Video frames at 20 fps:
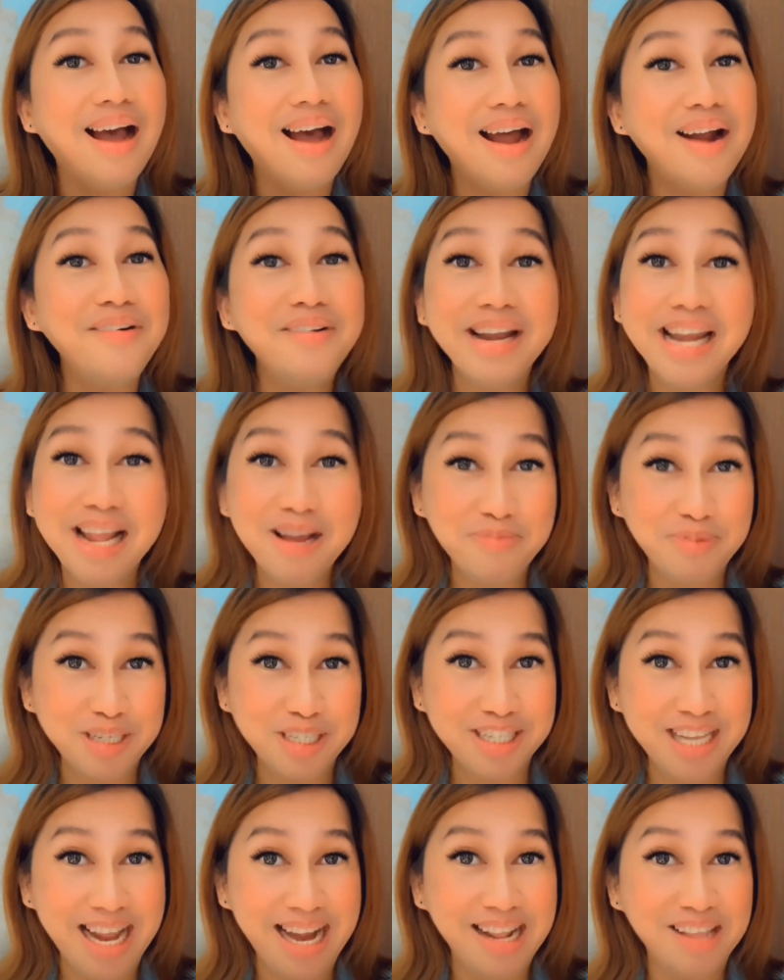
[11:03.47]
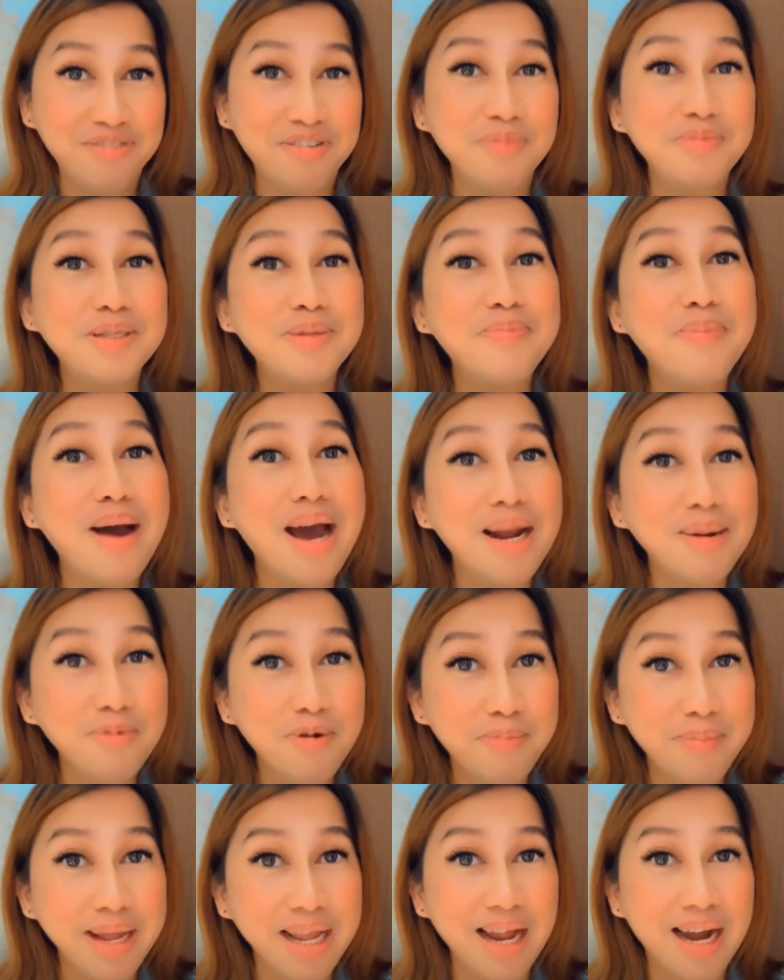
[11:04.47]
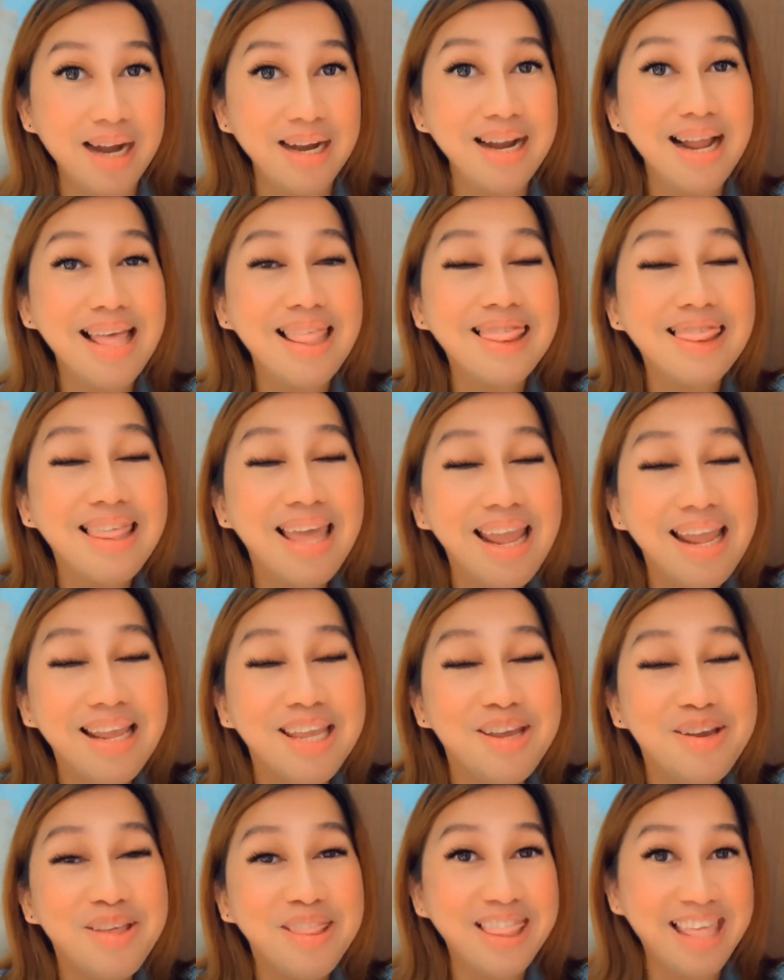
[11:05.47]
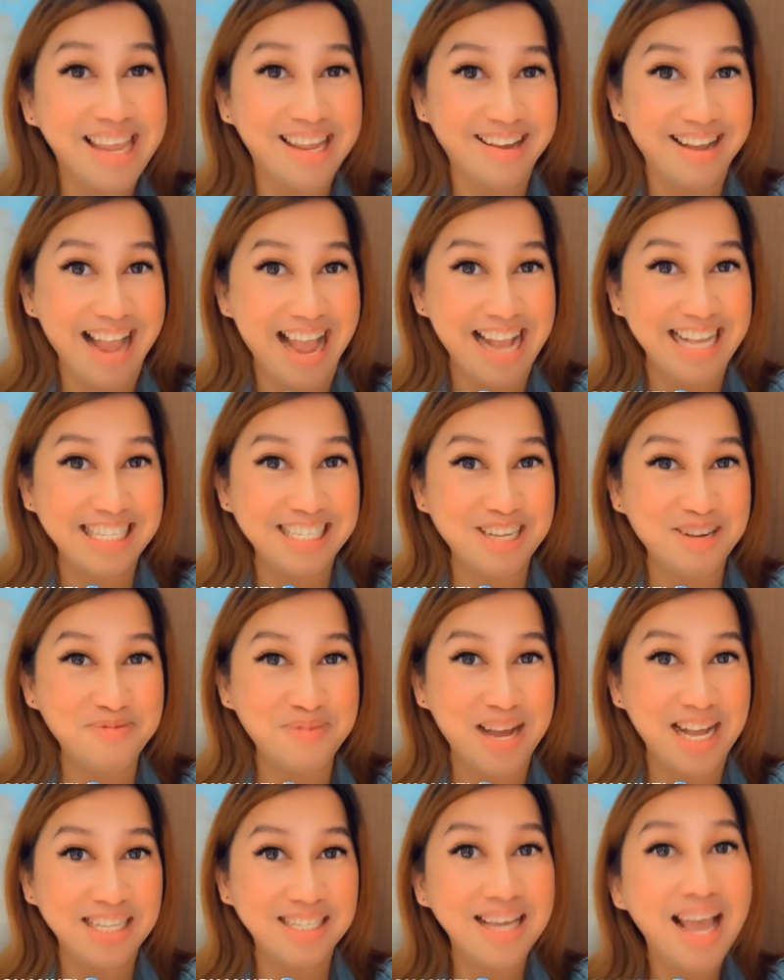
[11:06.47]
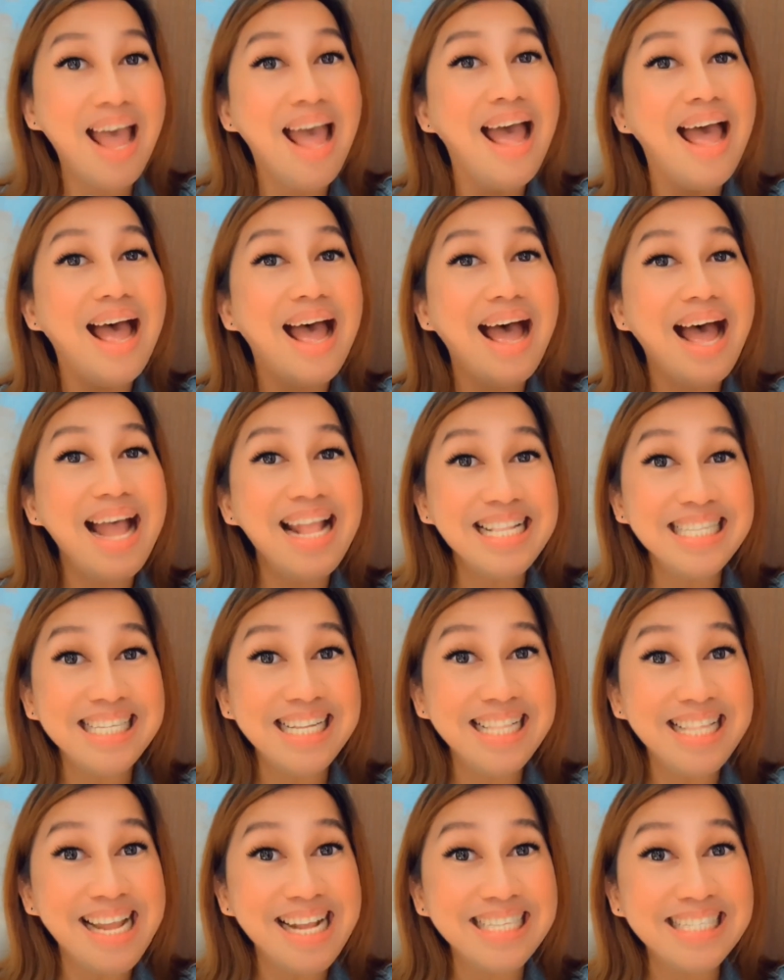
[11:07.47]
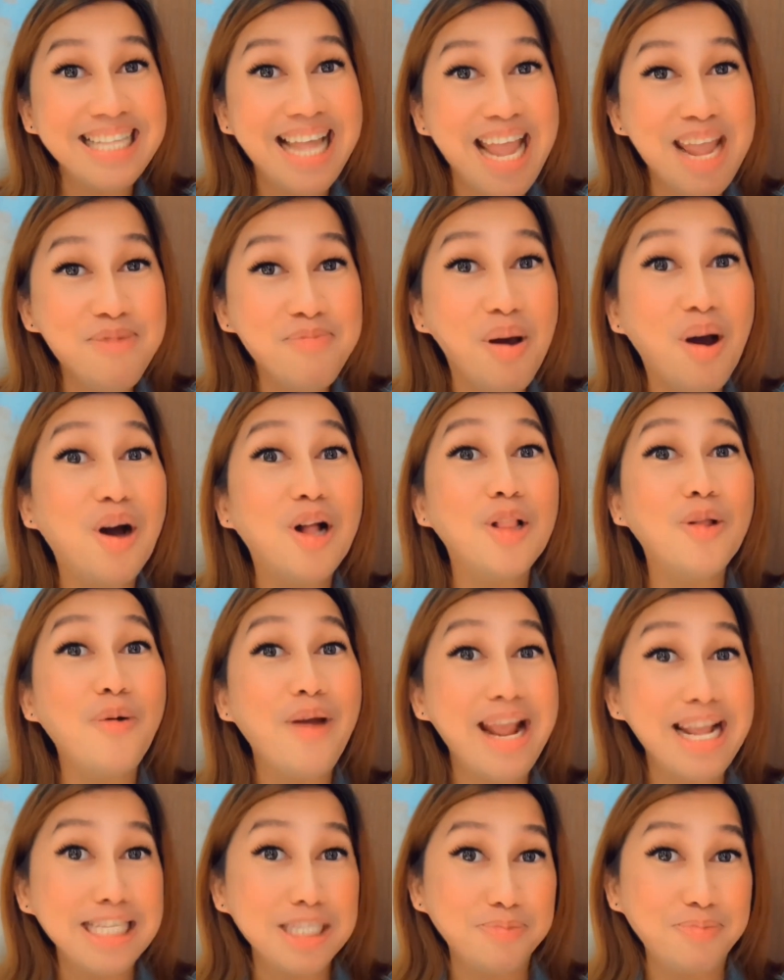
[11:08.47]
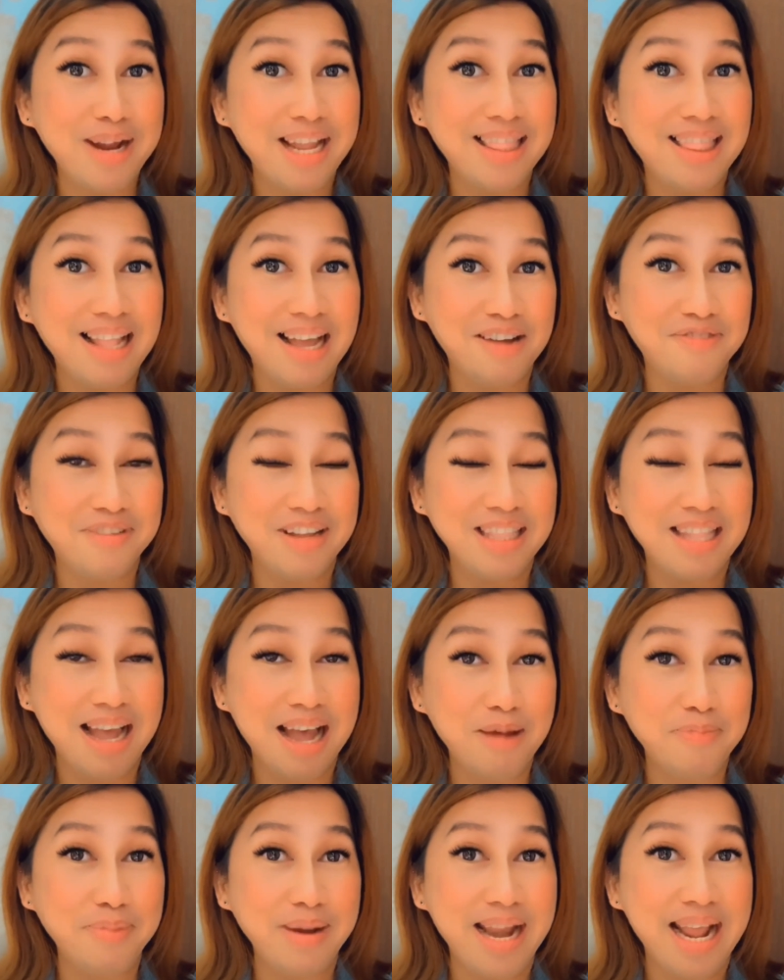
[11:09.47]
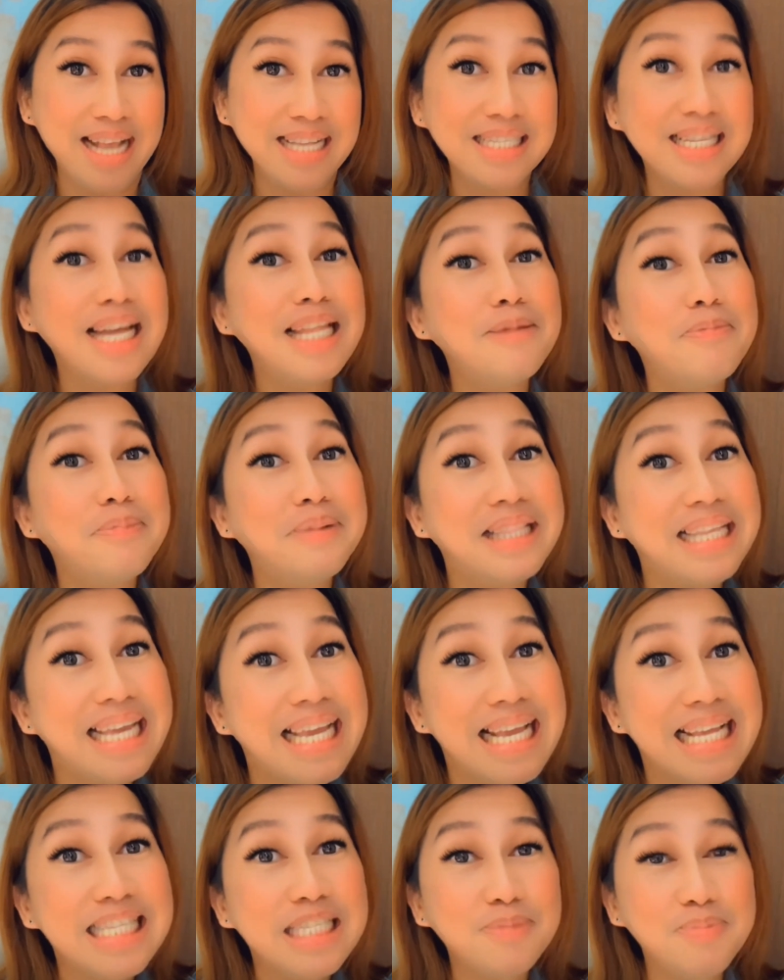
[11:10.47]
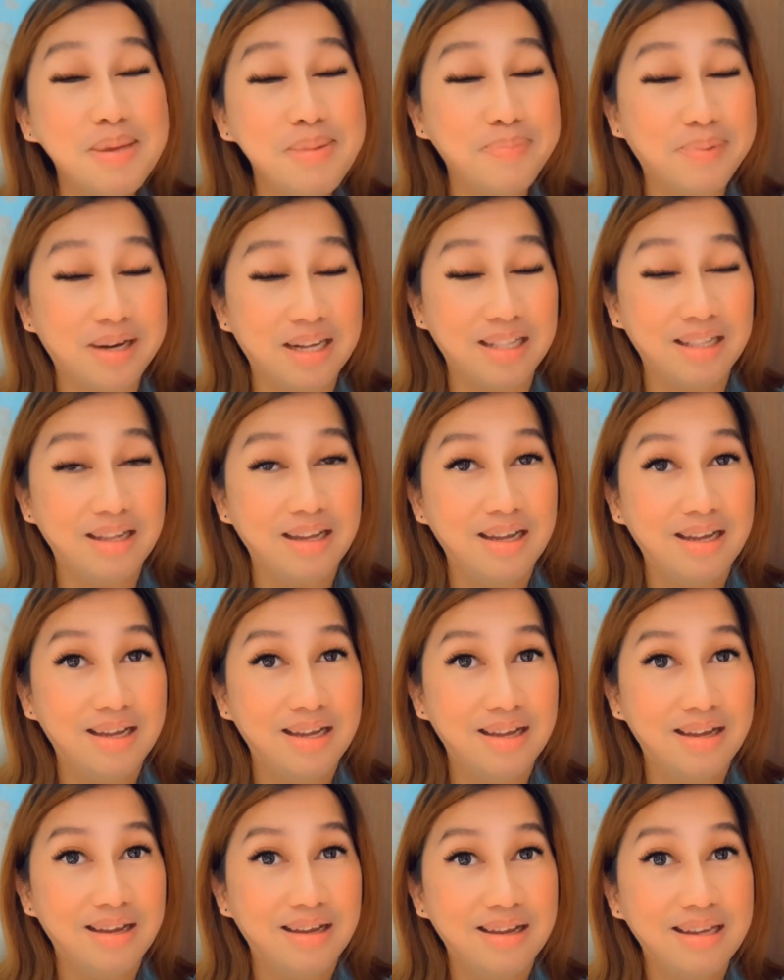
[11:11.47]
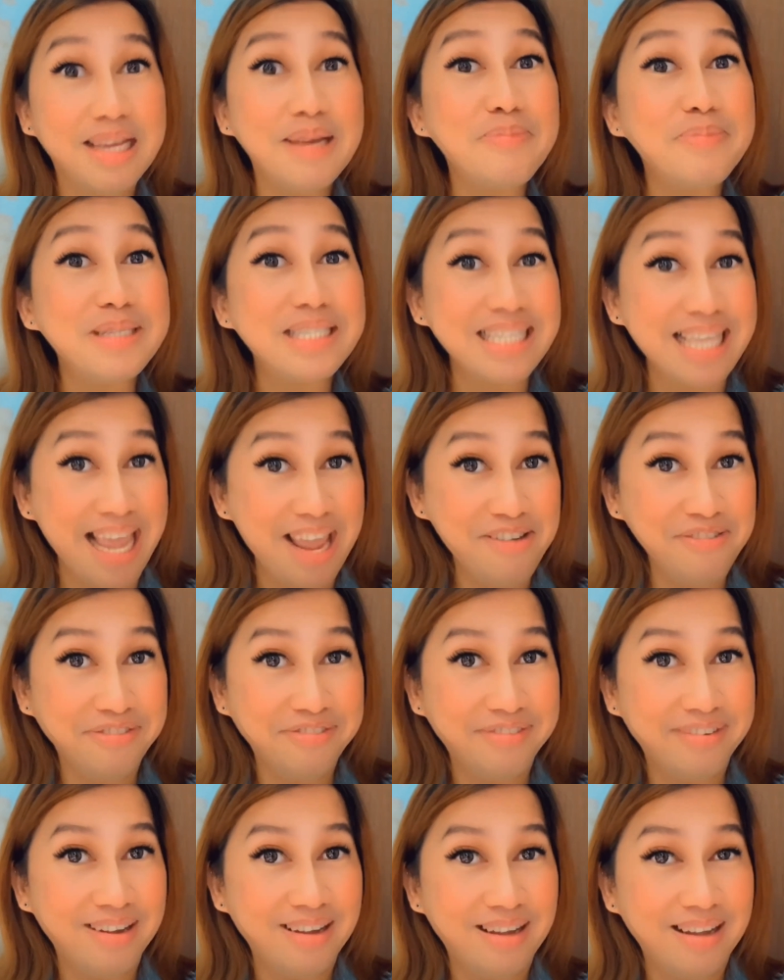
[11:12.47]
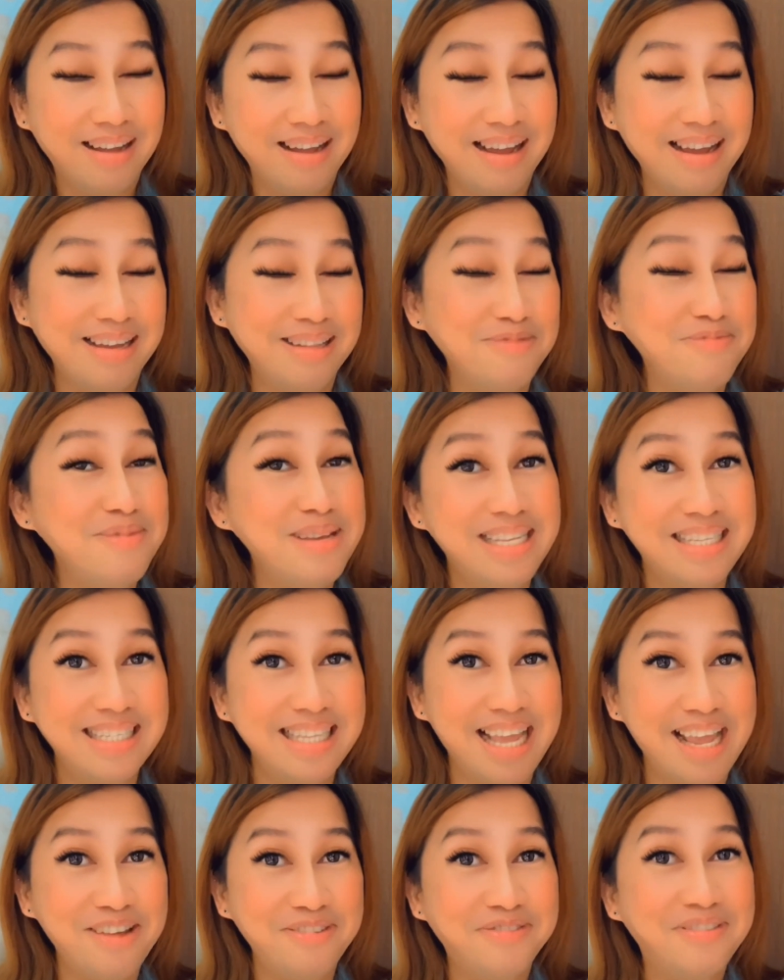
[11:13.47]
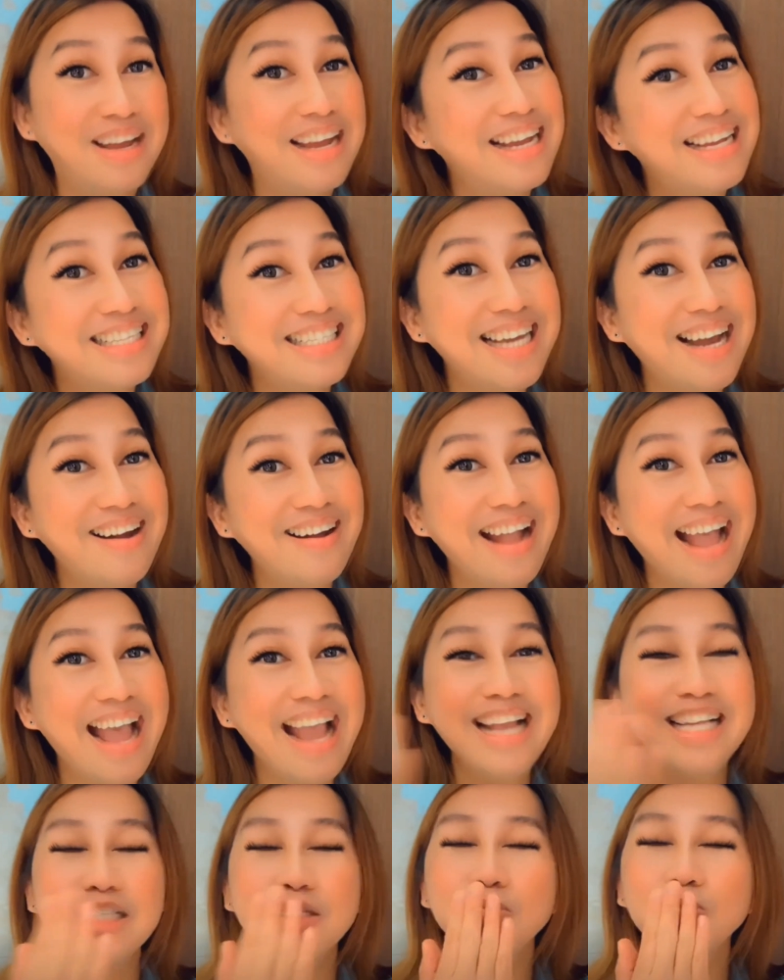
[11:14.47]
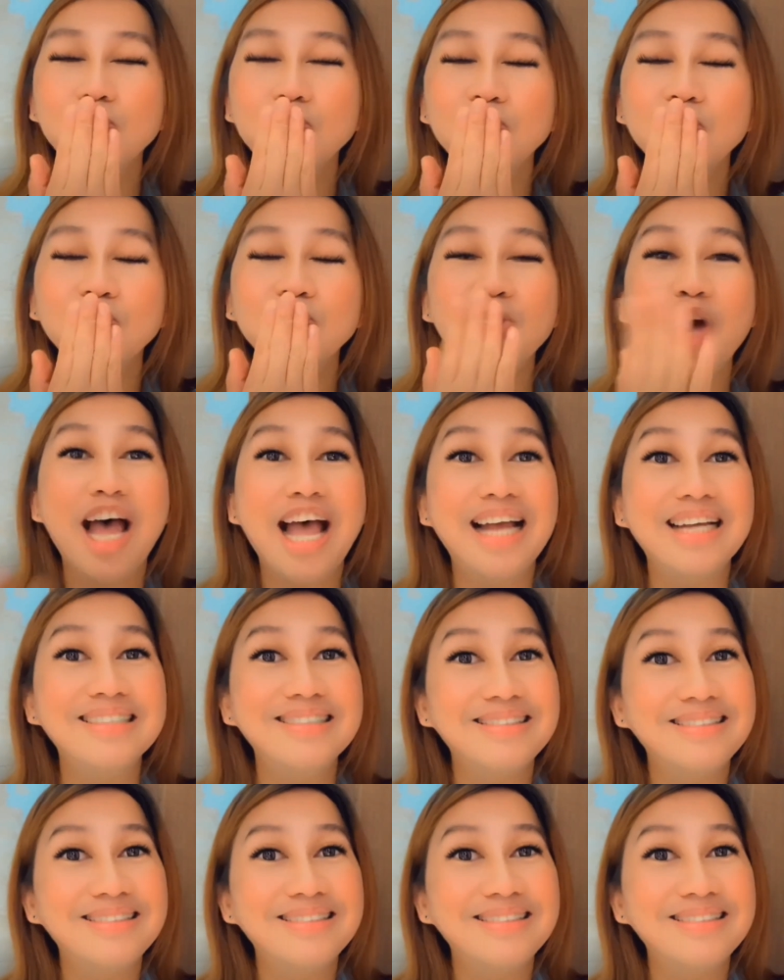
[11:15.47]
I really appreciate it from the bottom of my heart. Thank you, guys, so much. Until next time, always spread love and happiness. And please, people, keep safe and be safe. Ciao, guys. Mwah.